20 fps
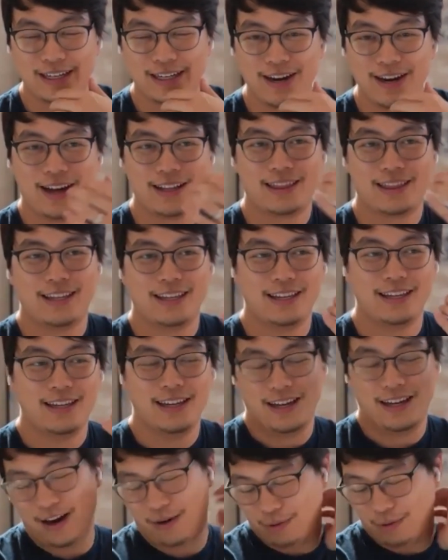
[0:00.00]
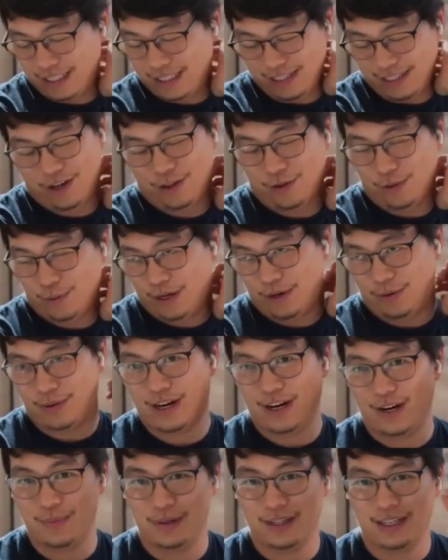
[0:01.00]
Like not the, I wouldn't say the other way
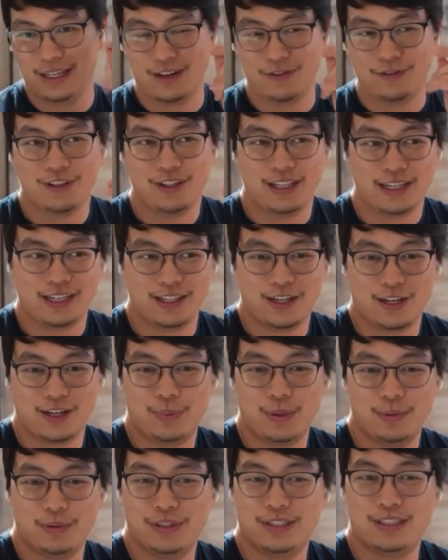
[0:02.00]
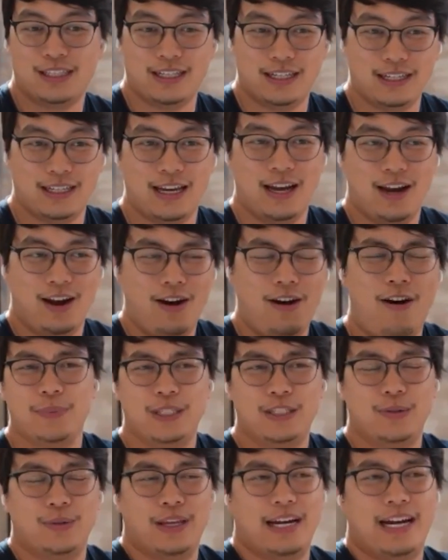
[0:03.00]
around, but I feel like a lot of people just like
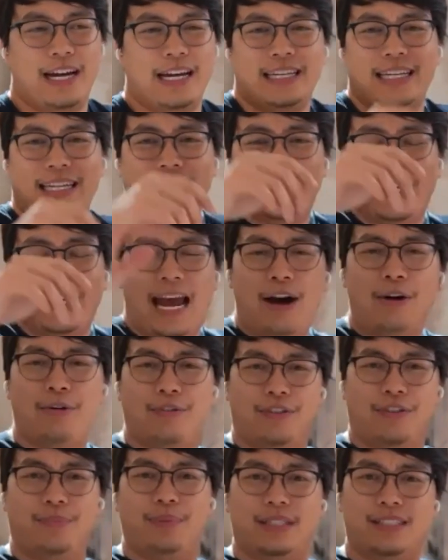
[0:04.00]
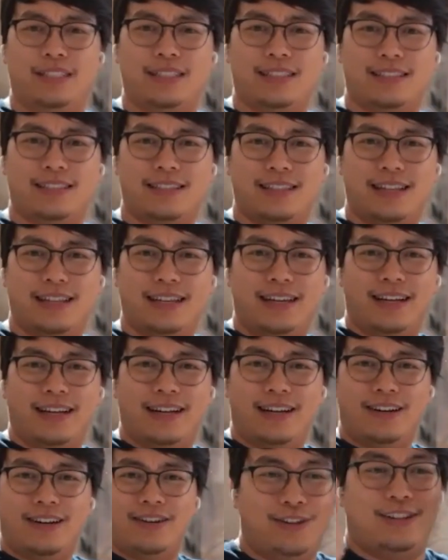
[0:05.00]
automate so that I can get out of the business.
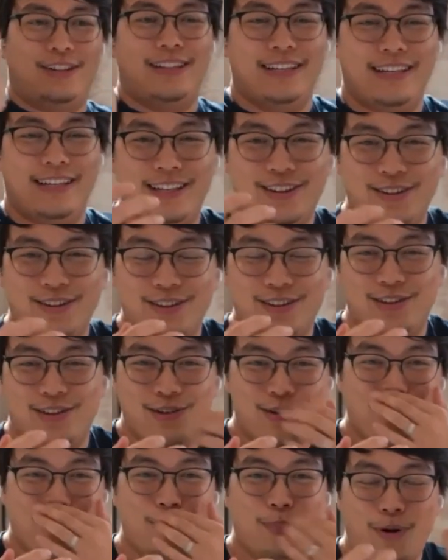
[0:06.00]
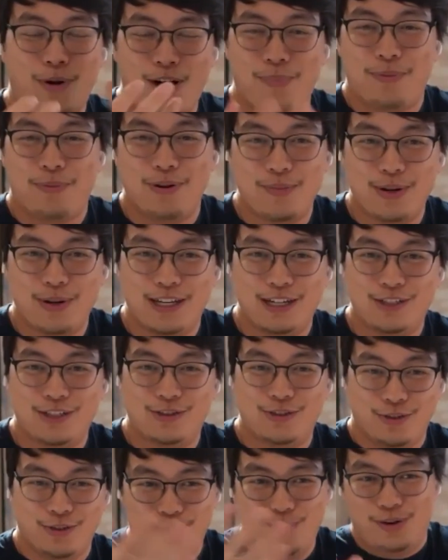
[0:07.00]
Look, like you're a property
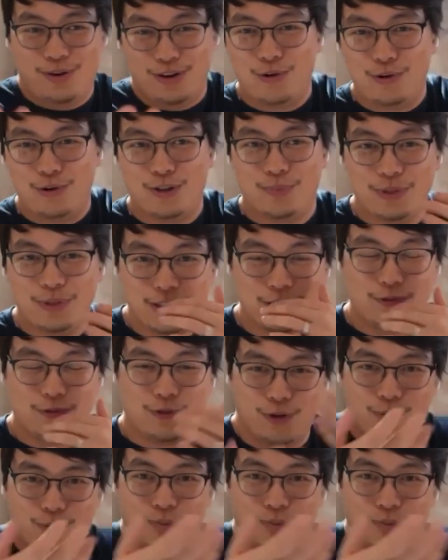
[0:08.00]
manager, the owner of the business